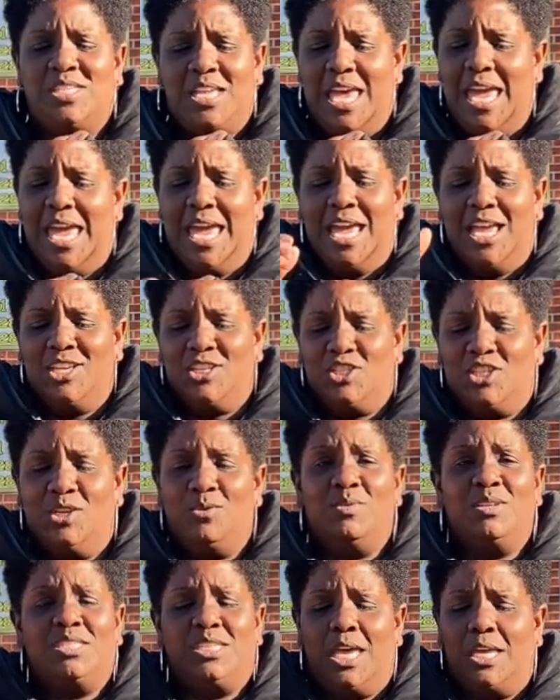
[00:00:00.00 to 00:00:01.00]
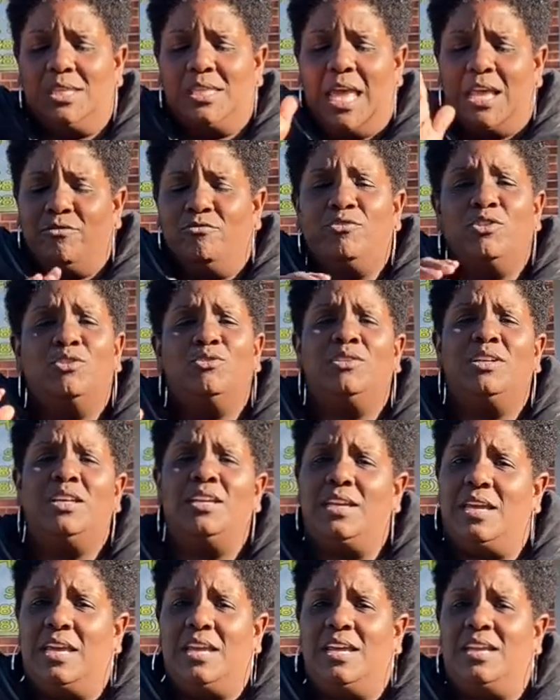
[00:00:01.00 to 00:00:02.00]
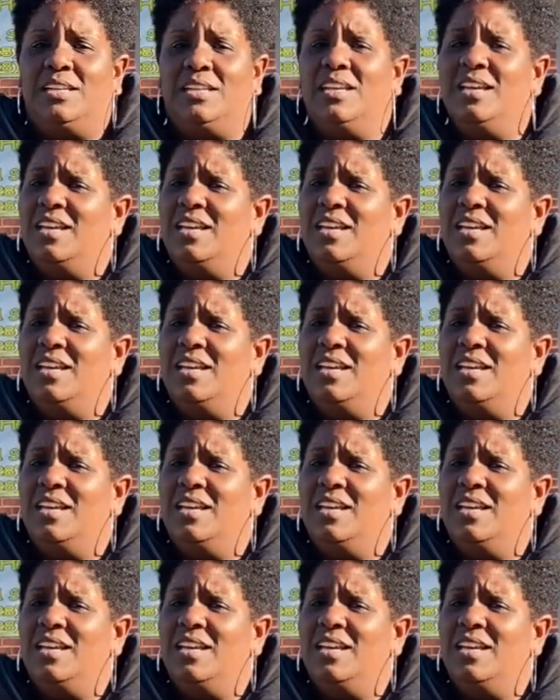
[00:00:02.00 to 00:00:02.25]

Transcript: and she would take that ruler, and